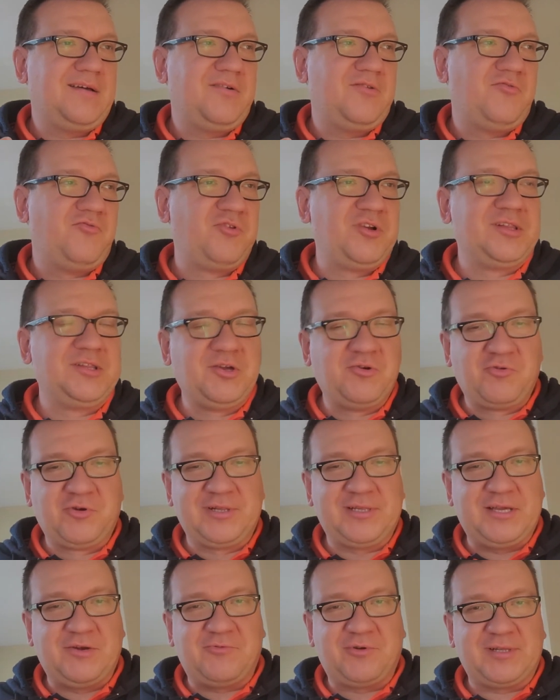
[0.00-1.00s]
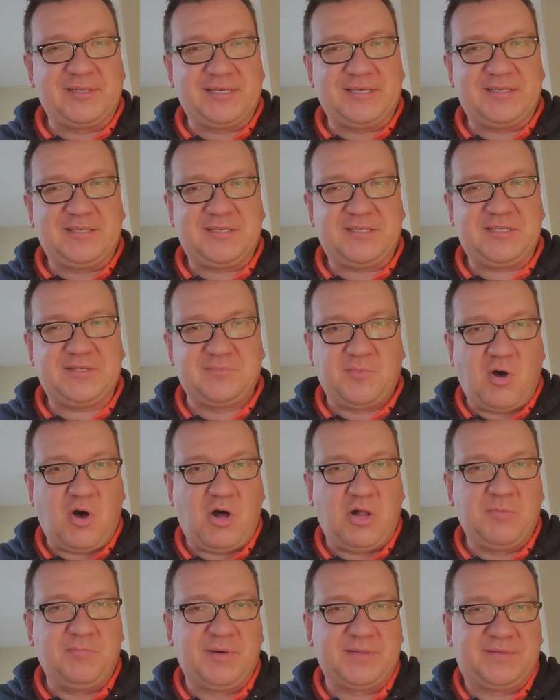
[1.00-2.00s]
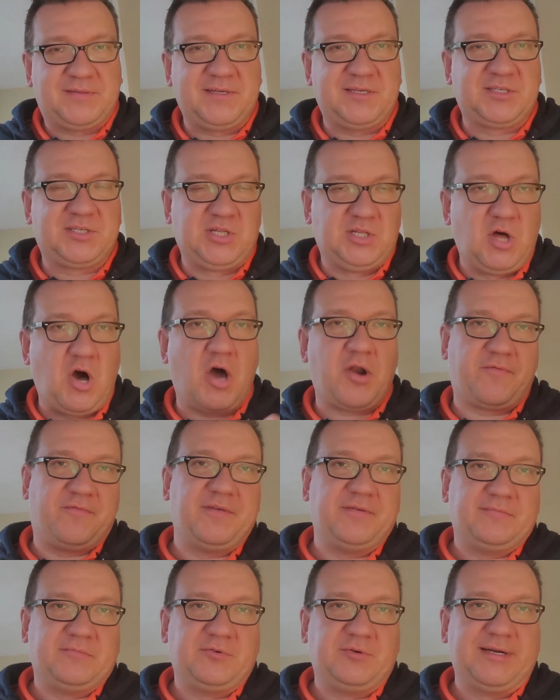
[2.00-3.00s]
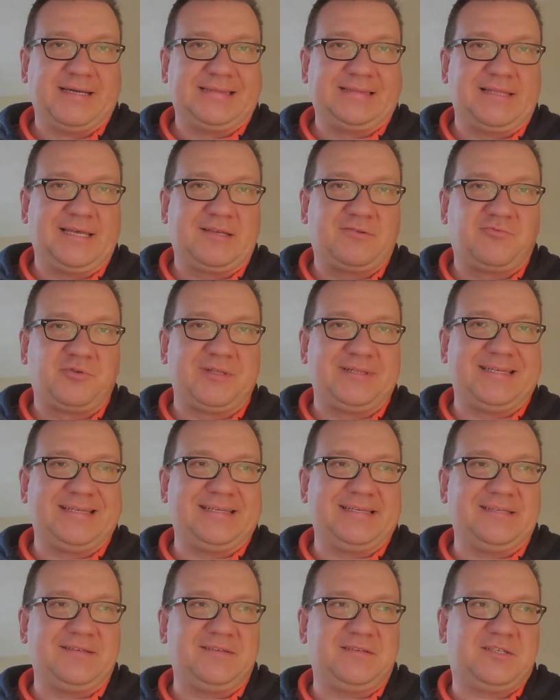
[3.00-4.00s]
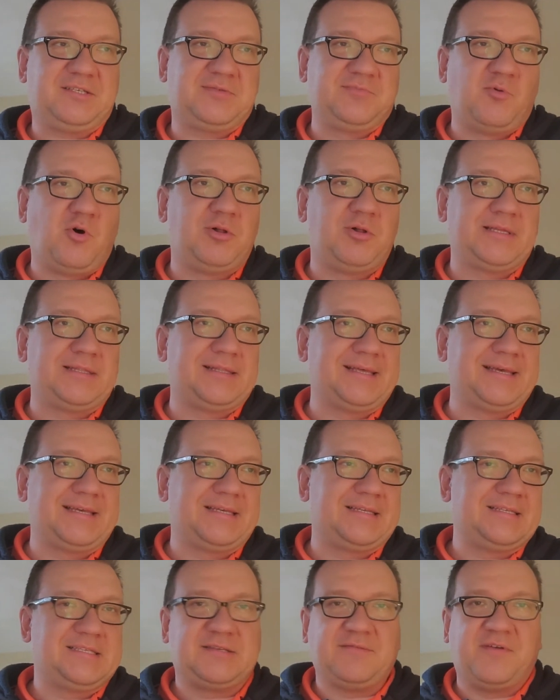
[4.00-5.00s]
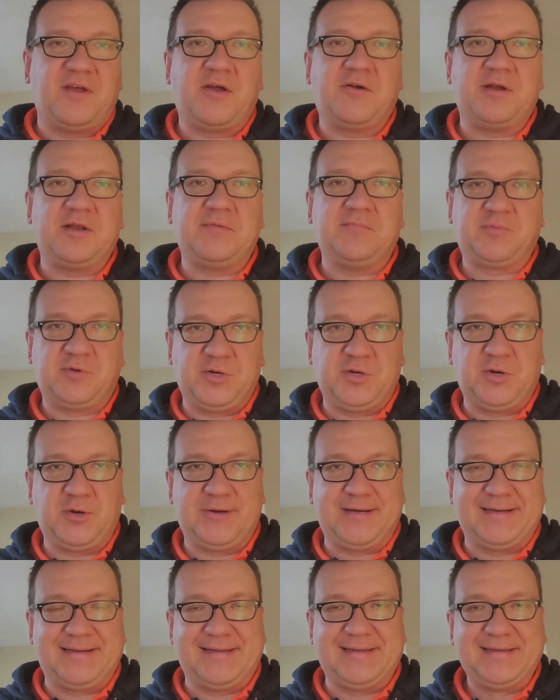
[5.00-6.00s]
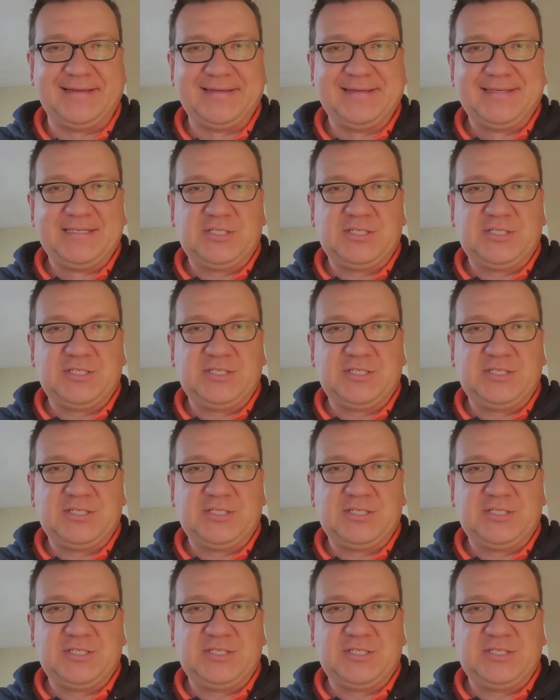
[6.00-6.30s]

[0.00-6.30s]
really small, but there's a lot of them, right? Like really small in severity and priority.